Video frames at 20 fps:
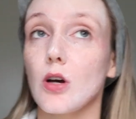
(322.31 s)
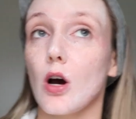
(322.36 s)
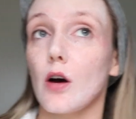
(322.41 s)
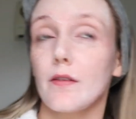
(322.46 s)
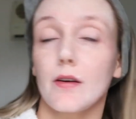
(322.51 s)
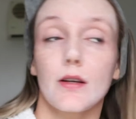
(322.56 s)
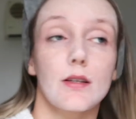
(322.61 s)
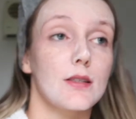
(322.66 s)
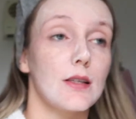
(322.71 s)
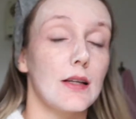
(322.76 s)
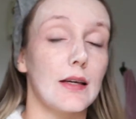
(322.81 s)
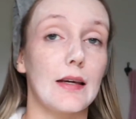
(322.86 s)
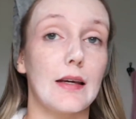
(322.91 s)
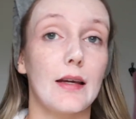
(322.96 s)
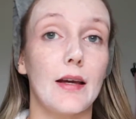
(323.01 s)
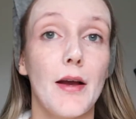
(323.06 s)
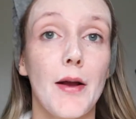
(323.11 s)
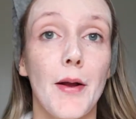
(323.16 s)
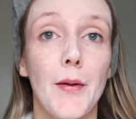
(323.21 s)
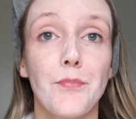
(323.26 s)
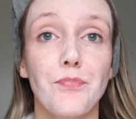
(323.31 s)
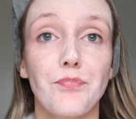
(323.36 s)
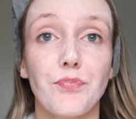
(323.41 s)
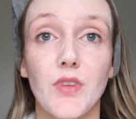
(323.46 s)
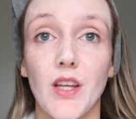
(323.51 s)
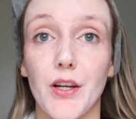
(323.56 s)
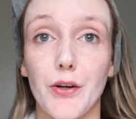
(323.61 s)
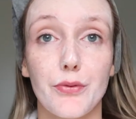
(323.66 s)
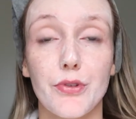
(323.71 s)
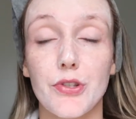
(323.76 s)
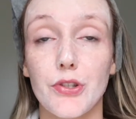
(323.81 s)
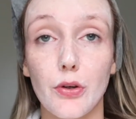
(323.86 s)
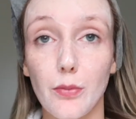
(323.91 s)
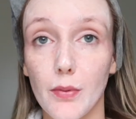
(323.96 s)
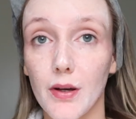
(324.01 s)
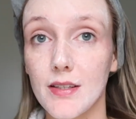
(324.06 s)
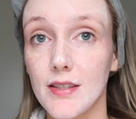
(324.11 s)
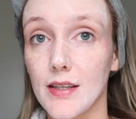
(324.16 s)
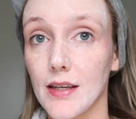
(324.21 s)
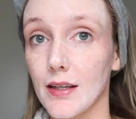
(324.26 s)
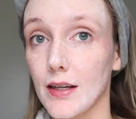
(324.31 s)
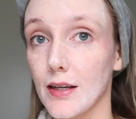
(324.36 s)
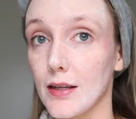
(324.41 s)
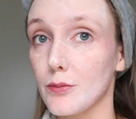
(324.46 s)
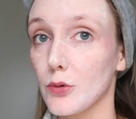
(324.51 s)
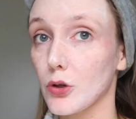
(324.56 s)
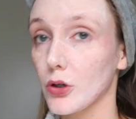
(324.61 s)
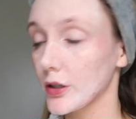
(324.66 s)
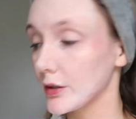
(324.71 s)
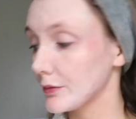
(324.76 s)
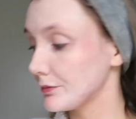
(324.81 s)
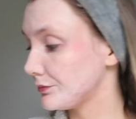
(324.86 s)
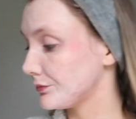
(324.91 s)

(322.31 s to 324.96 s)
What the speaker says: obviously they don't suit my skin anymore.